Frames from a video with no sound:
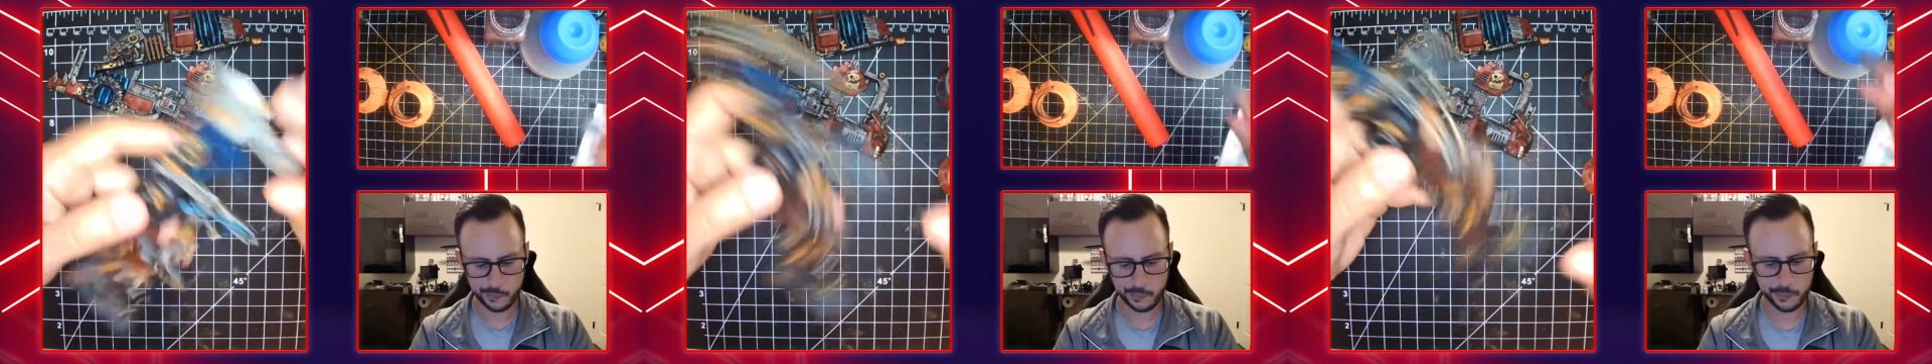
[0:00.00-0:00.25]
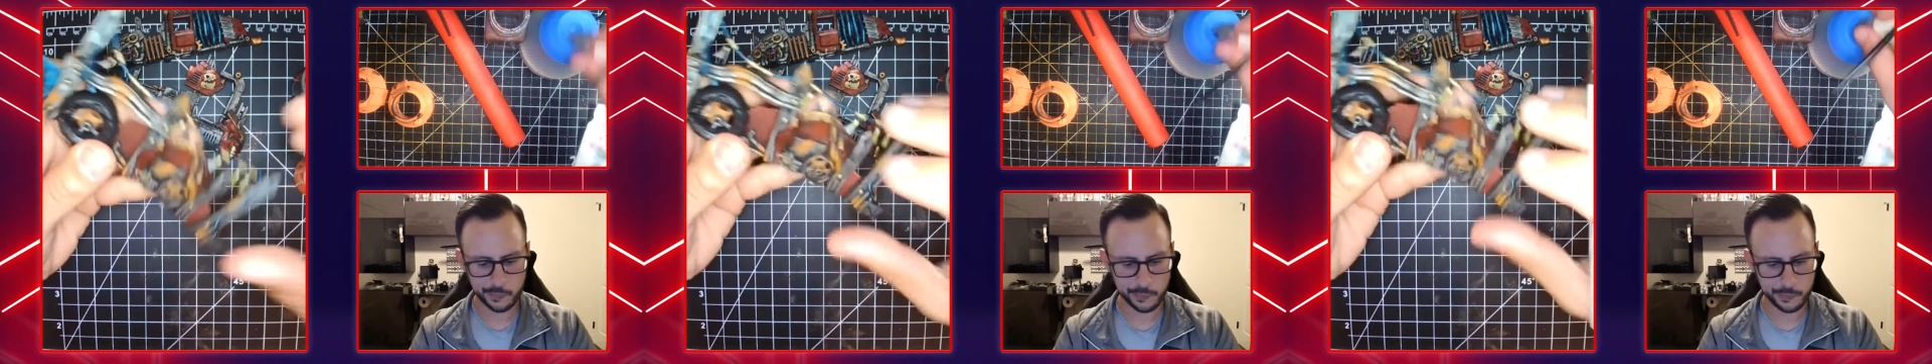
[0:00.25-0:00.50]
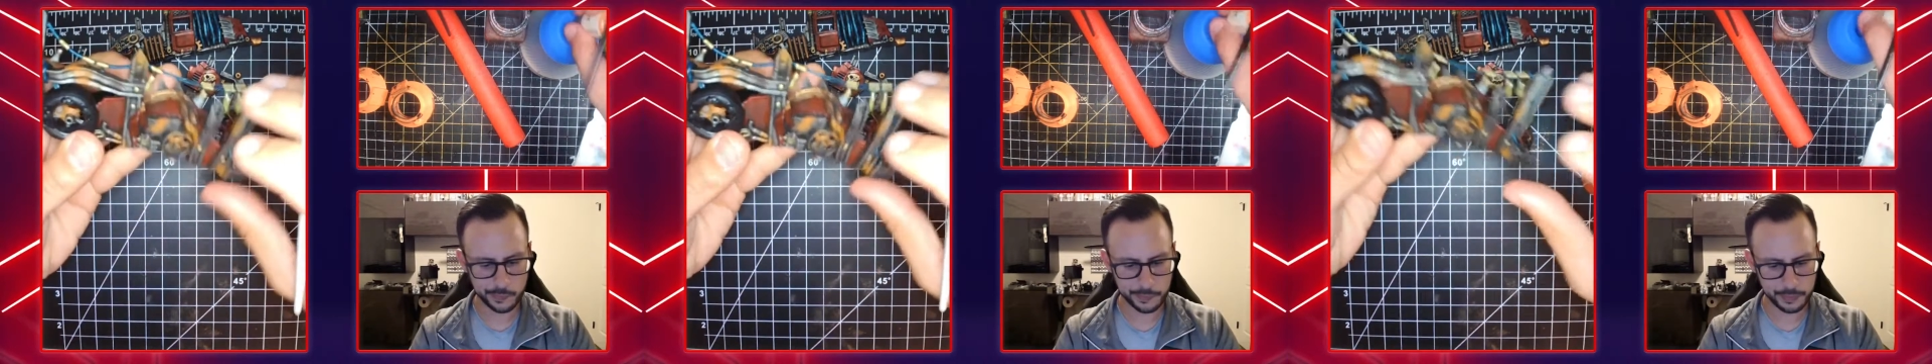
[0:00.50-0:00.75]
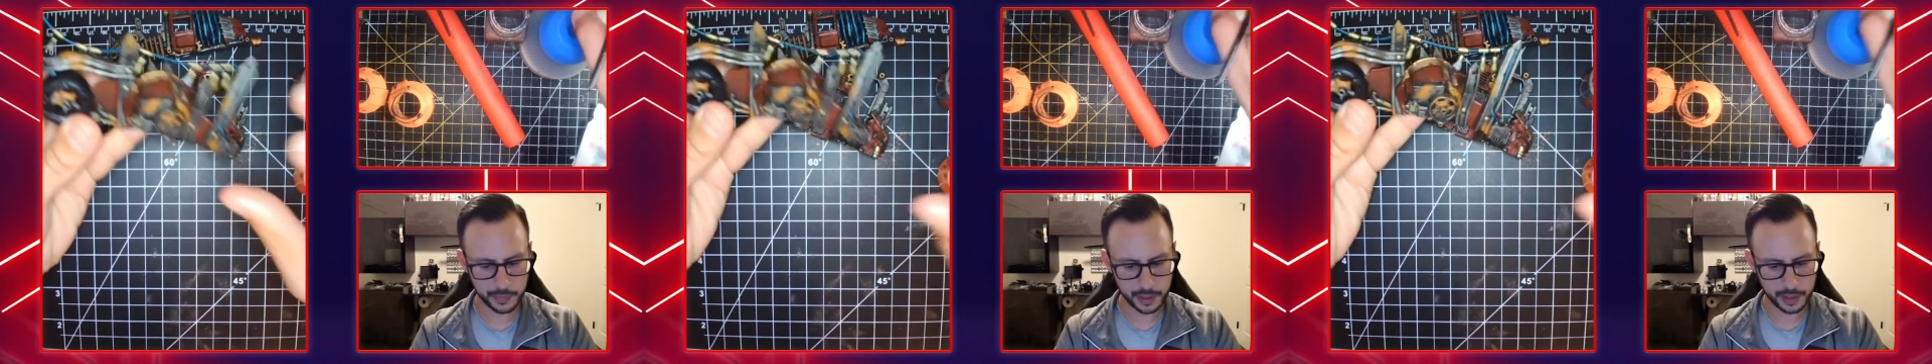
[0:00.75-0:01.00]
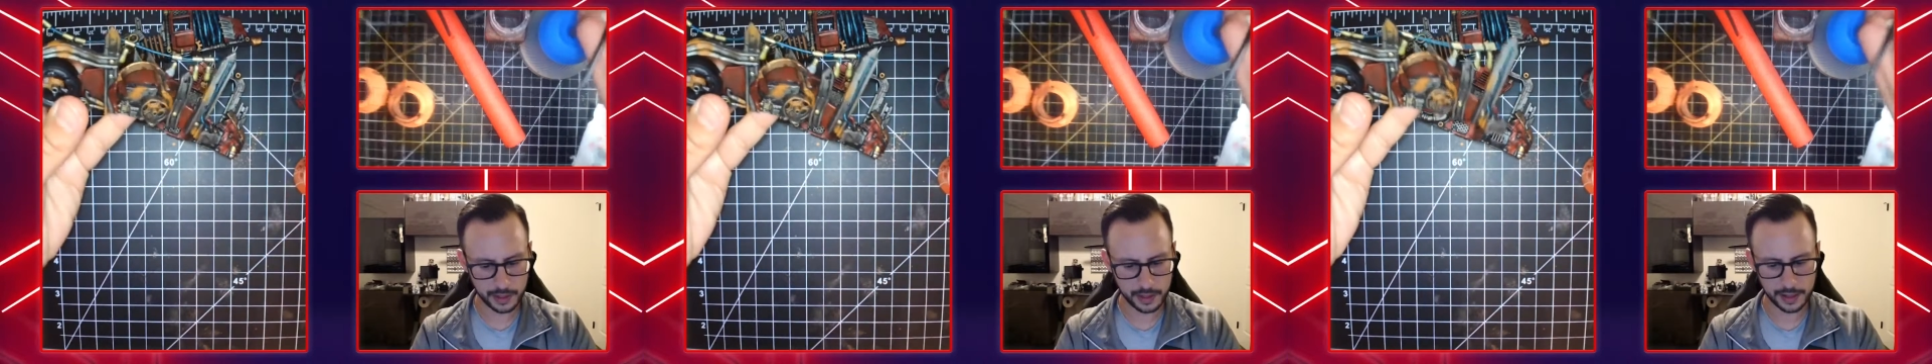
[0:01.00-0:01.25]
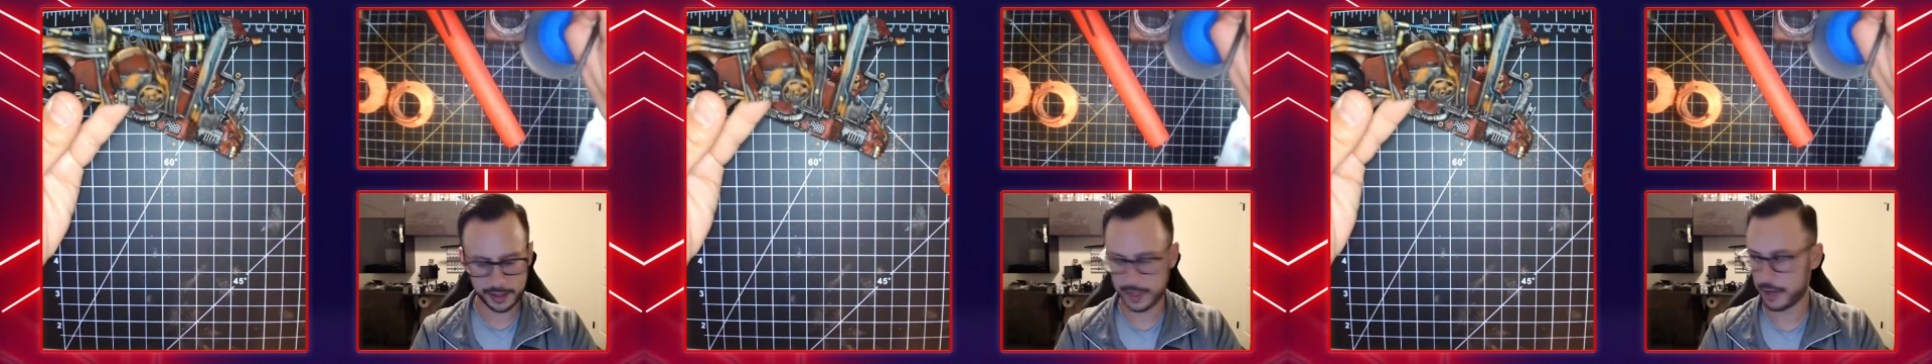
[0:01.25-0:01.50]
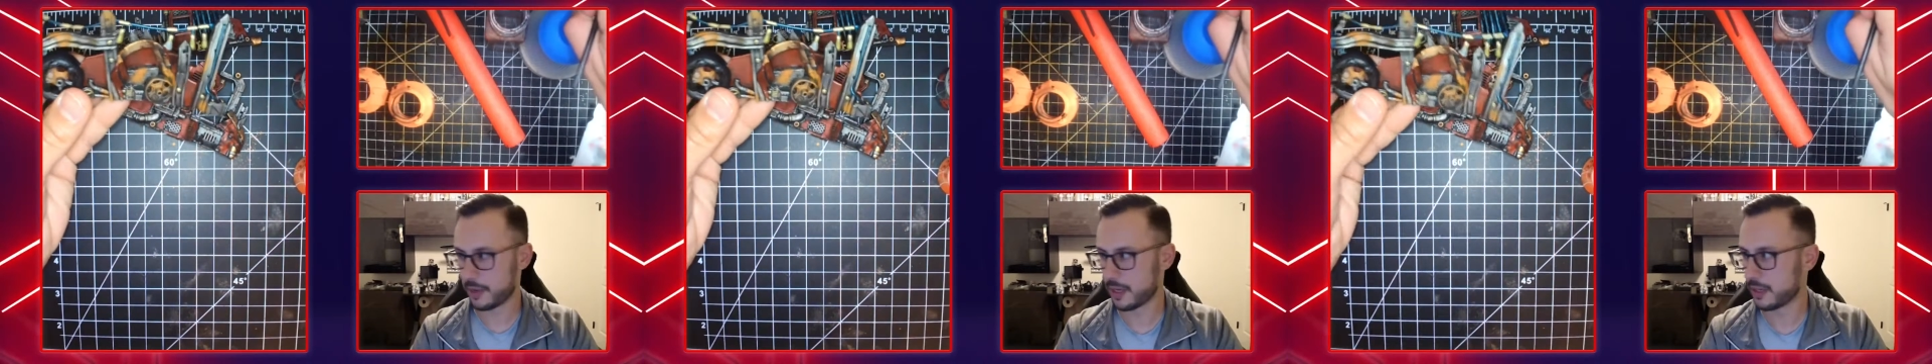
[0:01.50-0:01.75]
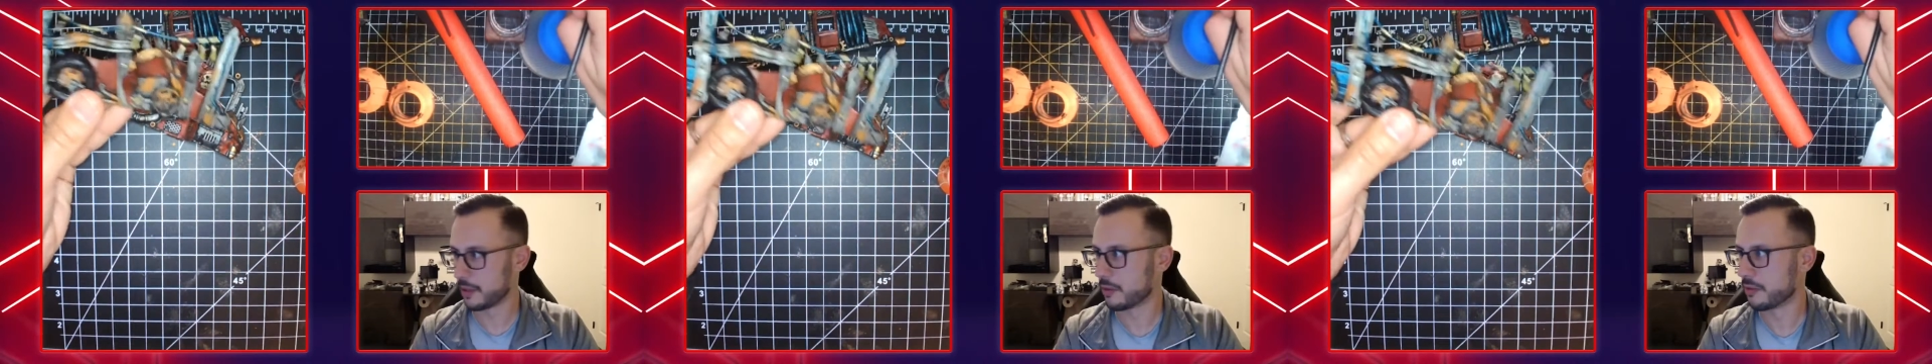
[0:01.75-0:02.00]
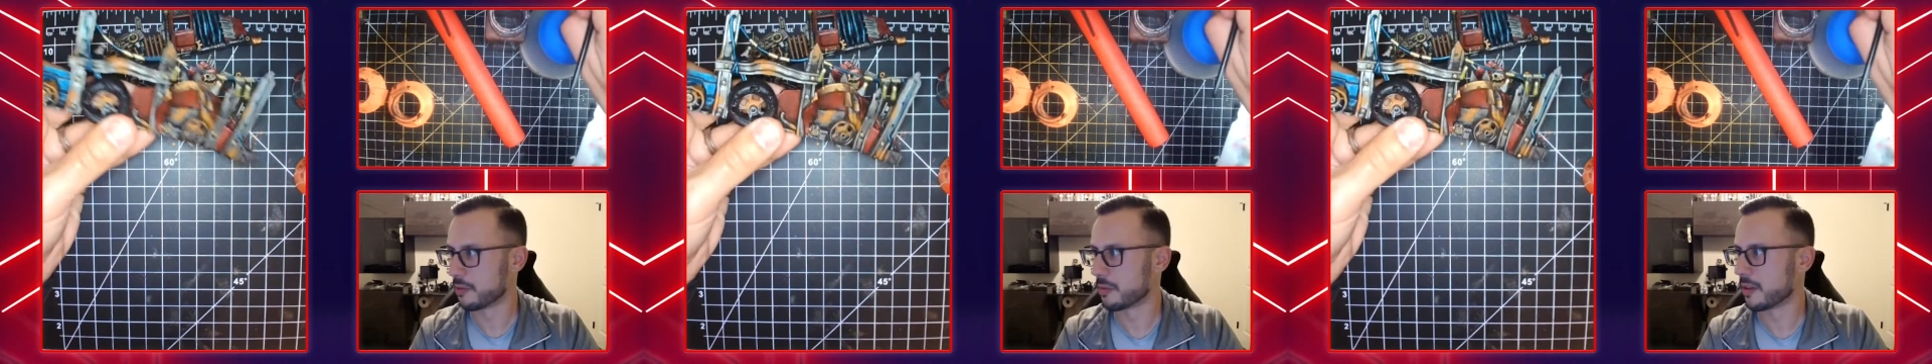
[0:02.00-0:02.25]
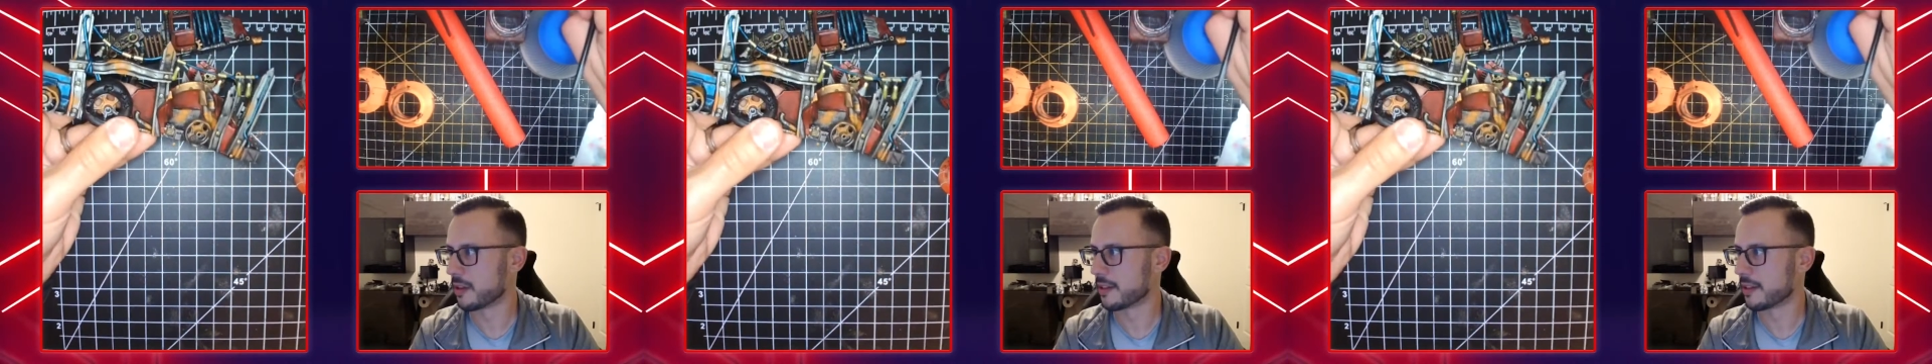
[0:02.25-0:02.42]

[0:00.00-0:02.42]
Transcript: I think I went a little overboard